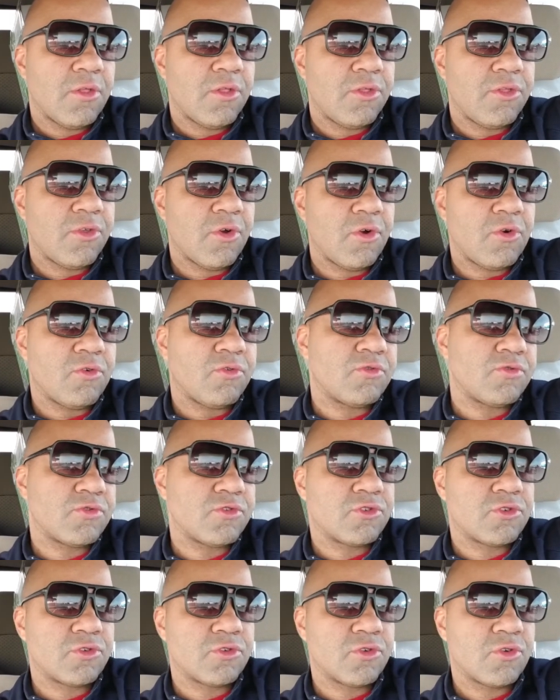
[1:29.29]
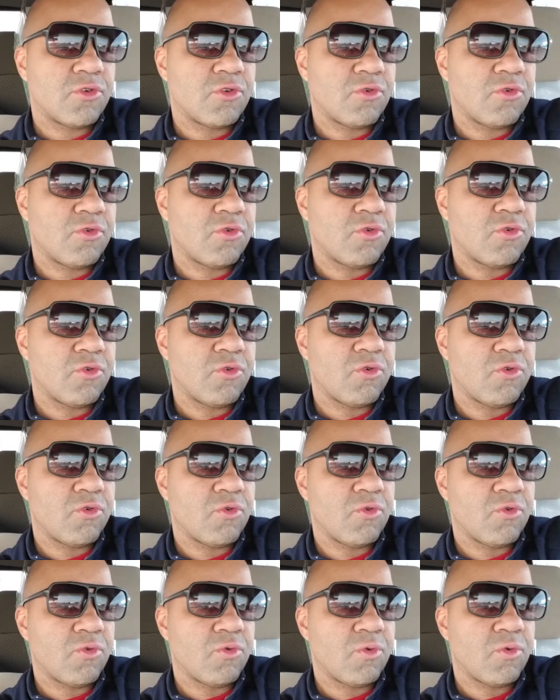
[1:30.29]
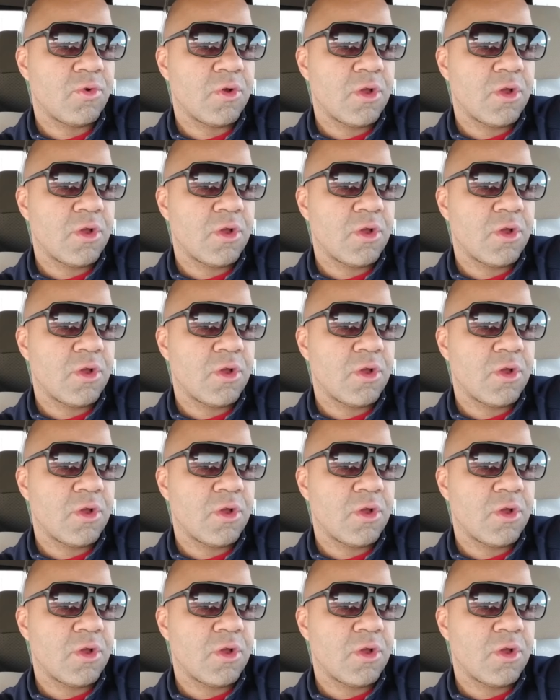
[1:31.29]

those who